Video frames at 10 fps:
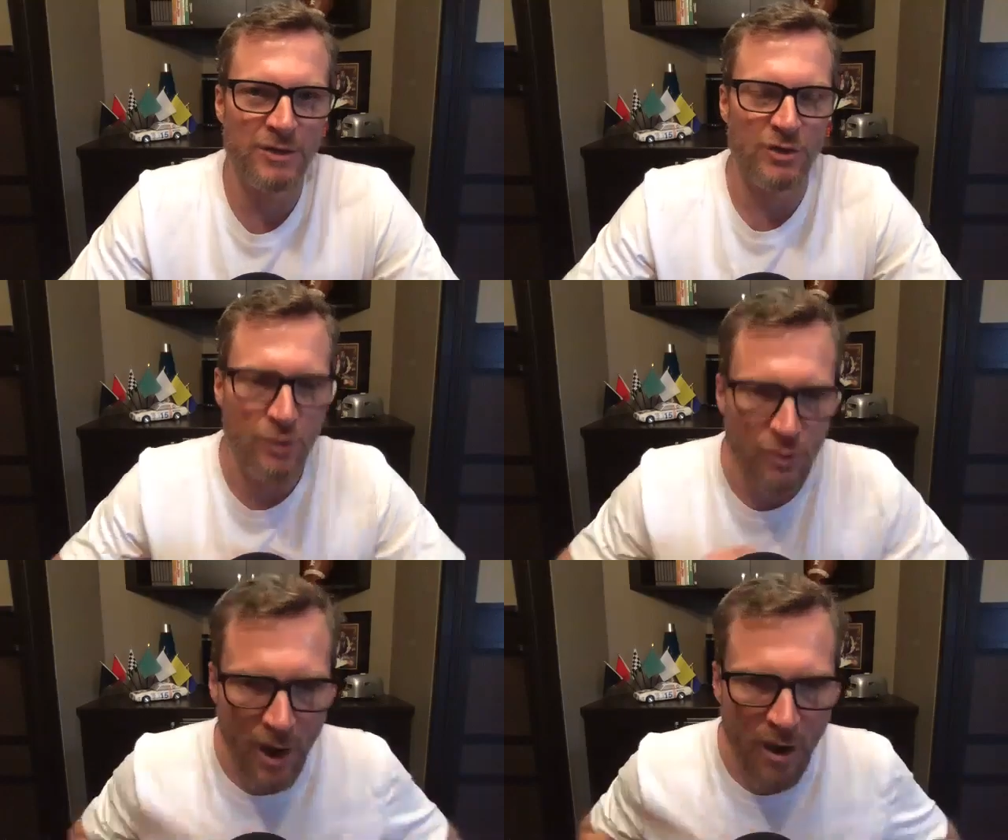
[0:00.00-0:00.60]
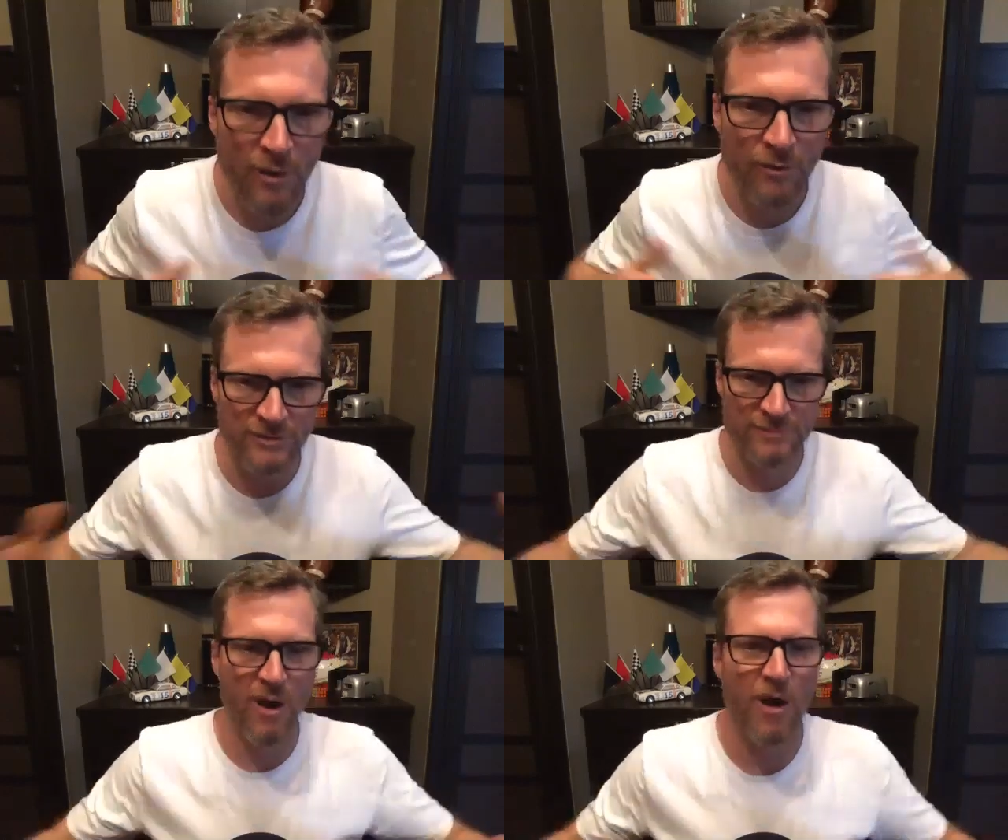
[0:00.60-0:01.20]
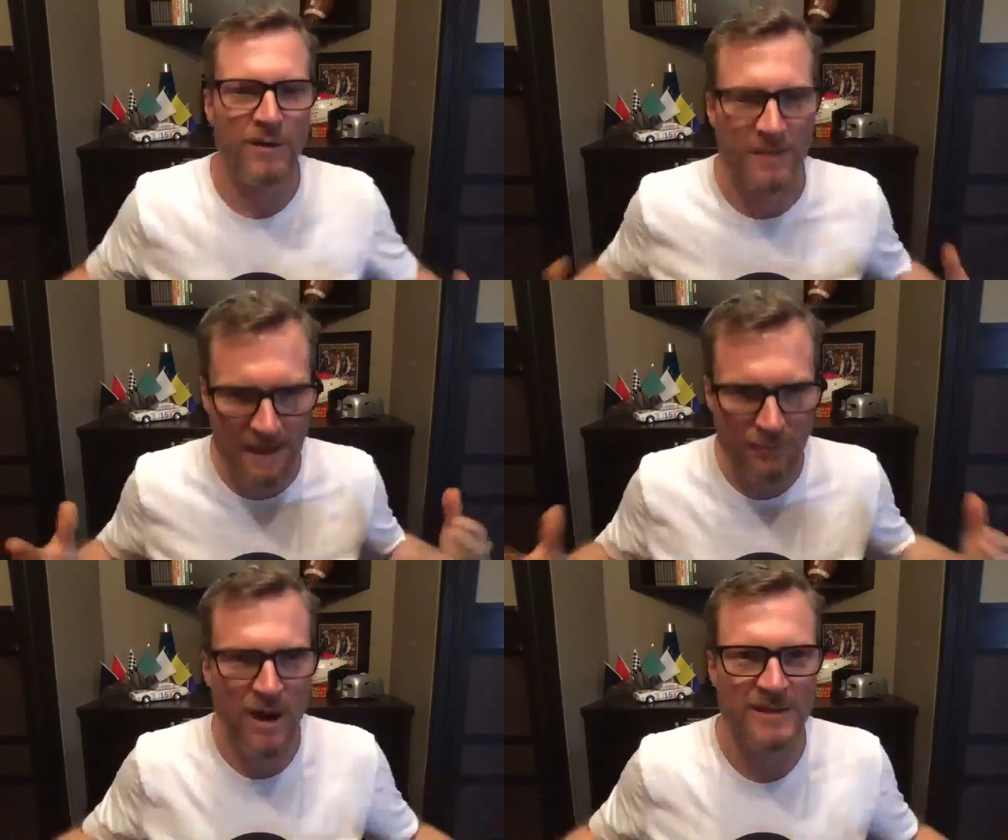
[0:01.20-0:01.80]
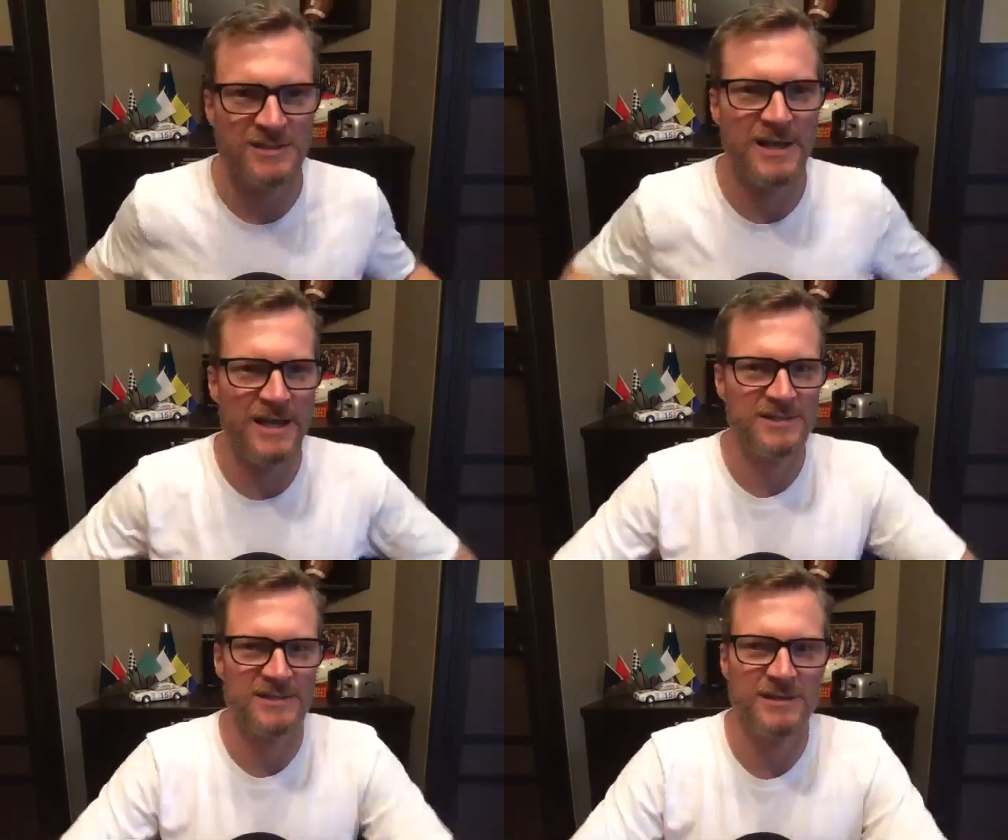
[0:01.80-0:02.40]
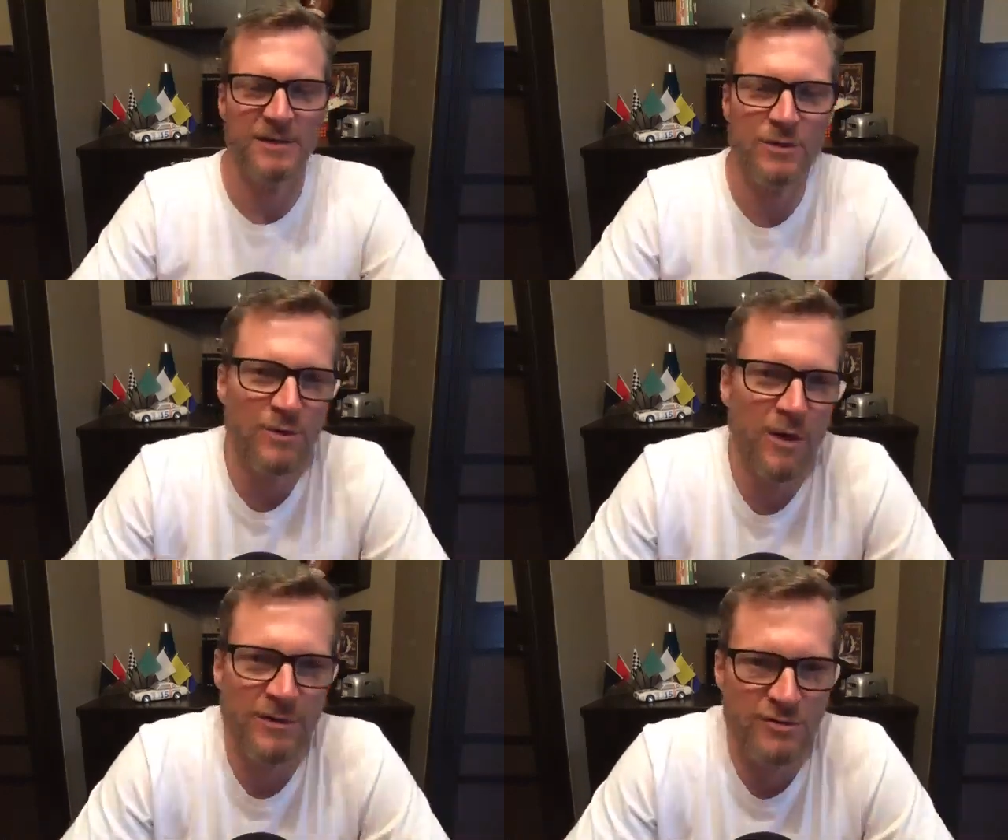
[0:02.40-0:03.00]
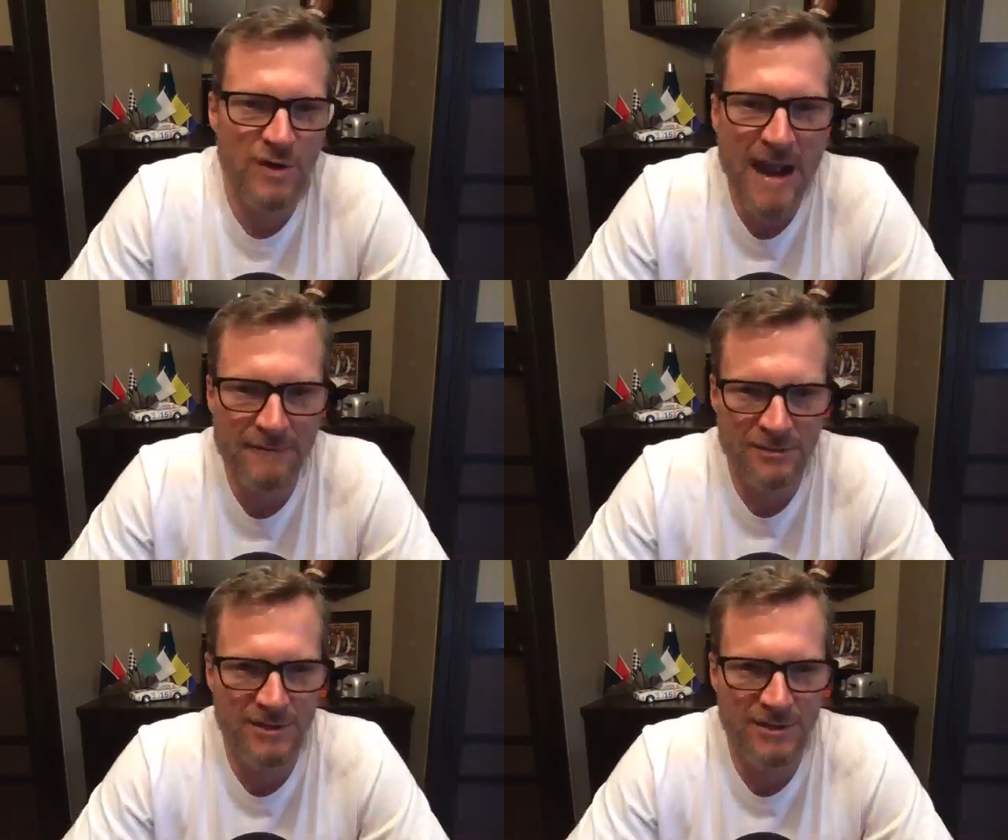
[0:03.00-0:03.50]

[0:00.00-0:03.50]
who all was part of that process and who are the drivers